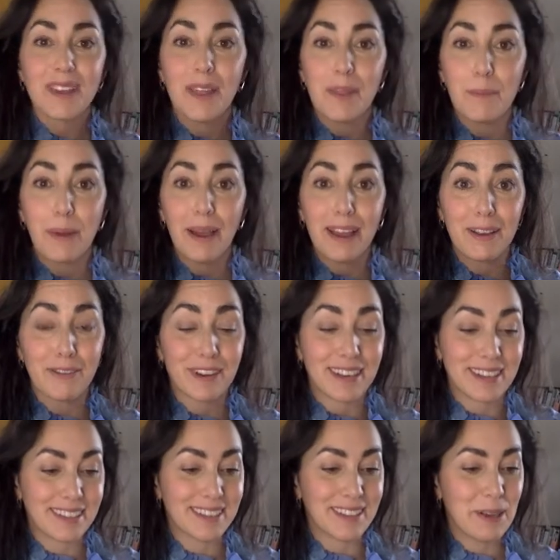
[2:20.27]
The back
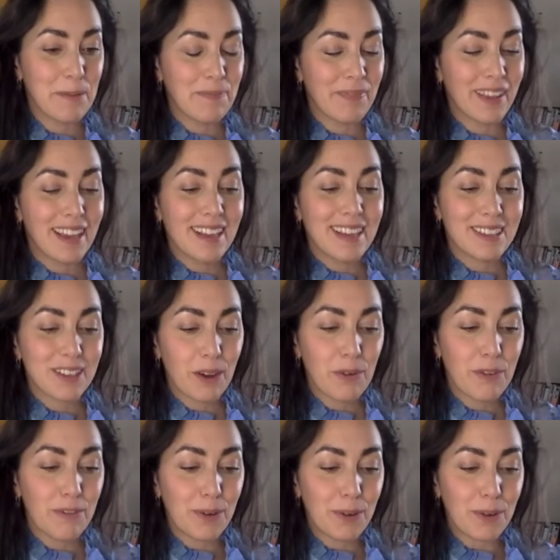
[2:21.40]
reads, Soul
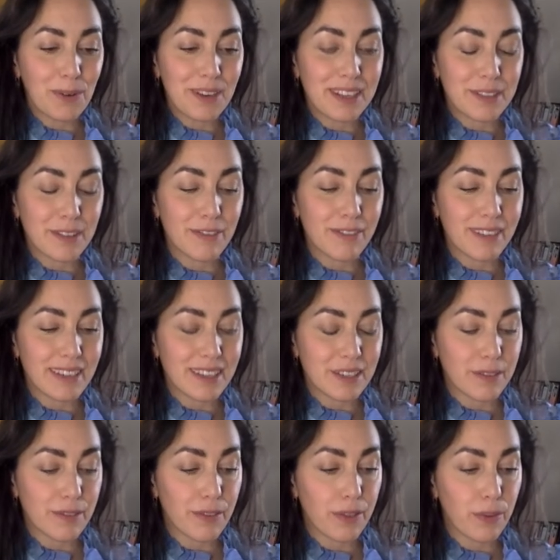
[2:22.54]
Food is a feast
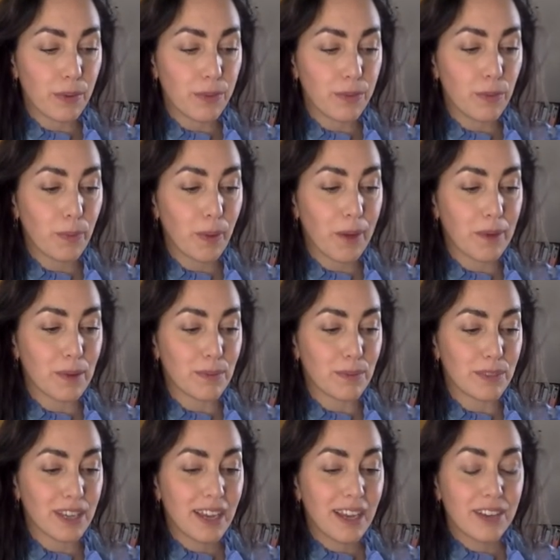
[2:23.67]
of thoughtful poems